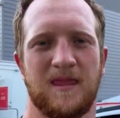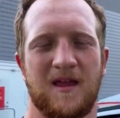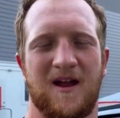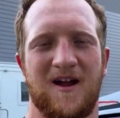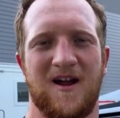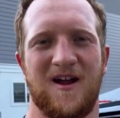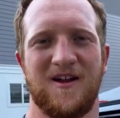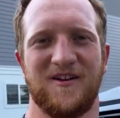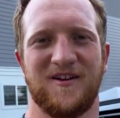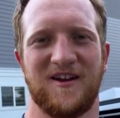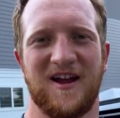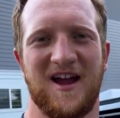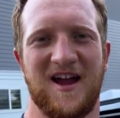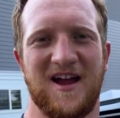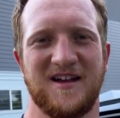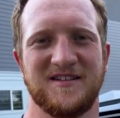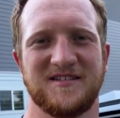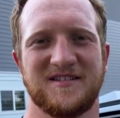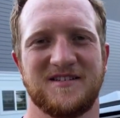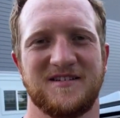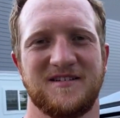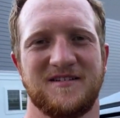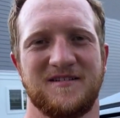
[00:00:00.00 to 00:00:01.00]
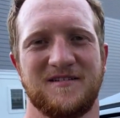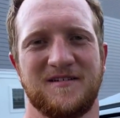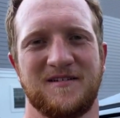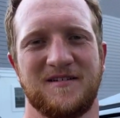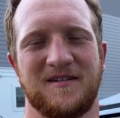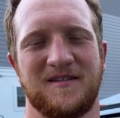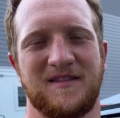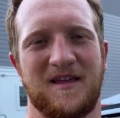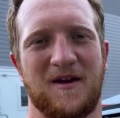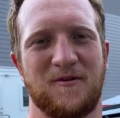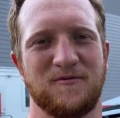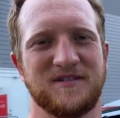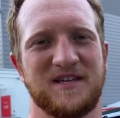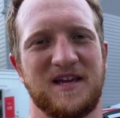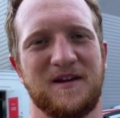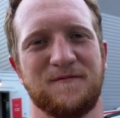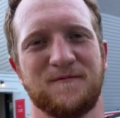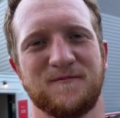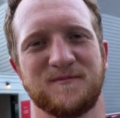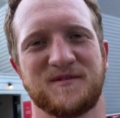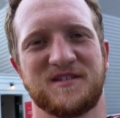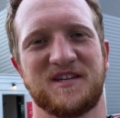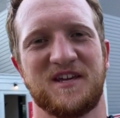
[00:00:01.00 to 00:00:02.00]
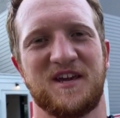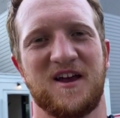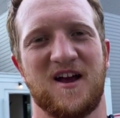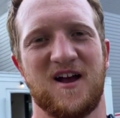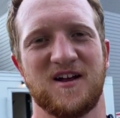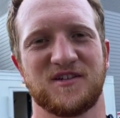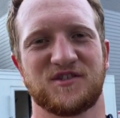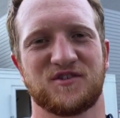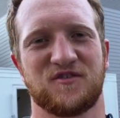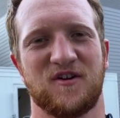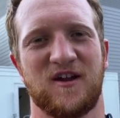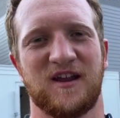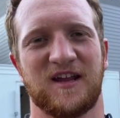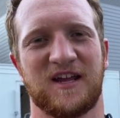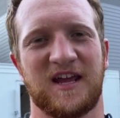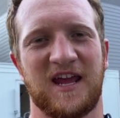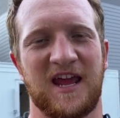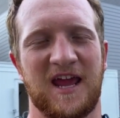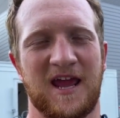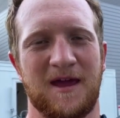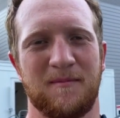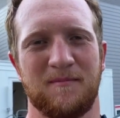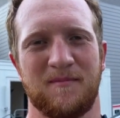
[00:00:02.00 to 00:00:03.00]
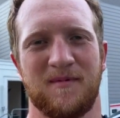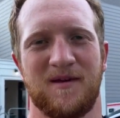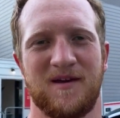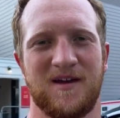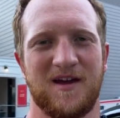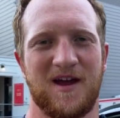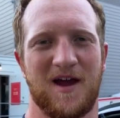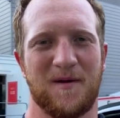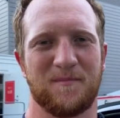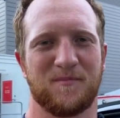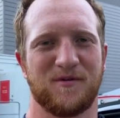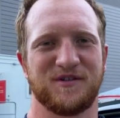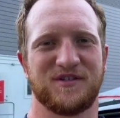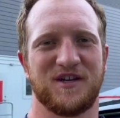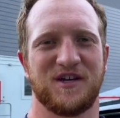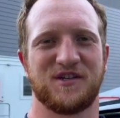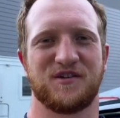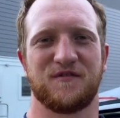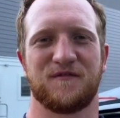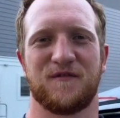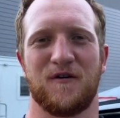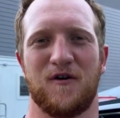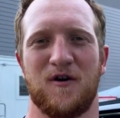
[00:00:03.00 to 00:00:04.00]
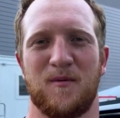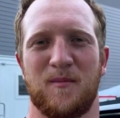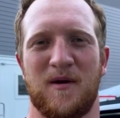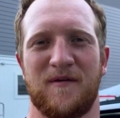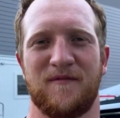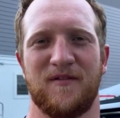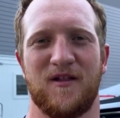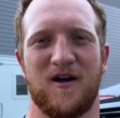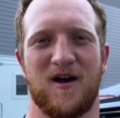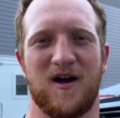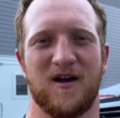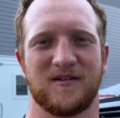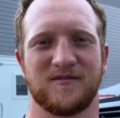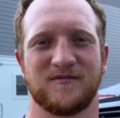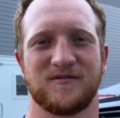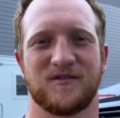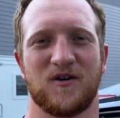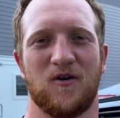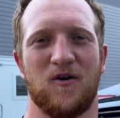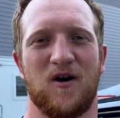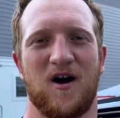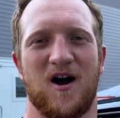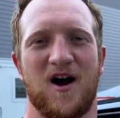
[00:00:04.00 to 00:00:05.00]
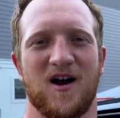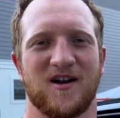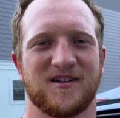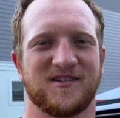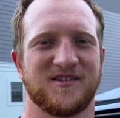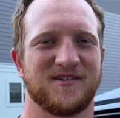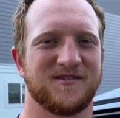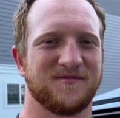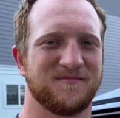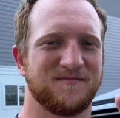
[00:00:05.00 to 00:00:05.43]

All right, you guys, that was it from Seahawks training camp. Appreciate you following my vlog. Go Hawks!